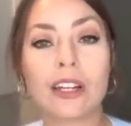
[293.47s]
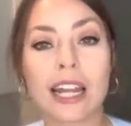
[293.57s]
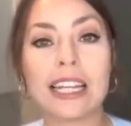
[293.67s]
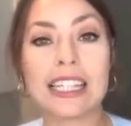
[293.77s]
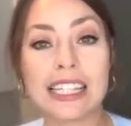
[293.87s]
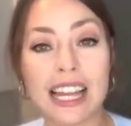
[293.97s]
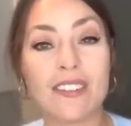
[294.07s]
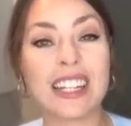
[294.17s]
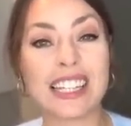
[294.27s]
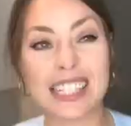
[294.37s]

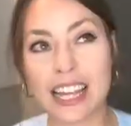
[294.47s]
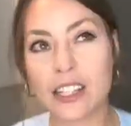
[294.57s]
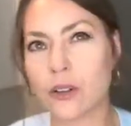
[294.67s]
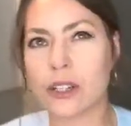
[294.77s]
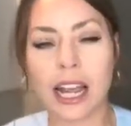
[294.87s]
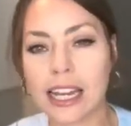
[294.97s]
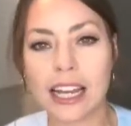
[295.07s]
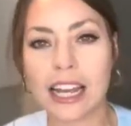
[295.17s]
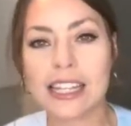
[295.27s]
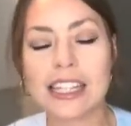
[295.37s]
97 cents or
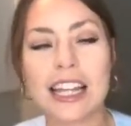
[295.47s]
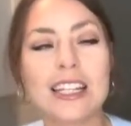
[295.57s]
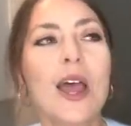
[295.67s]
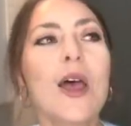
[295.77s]
99 cents.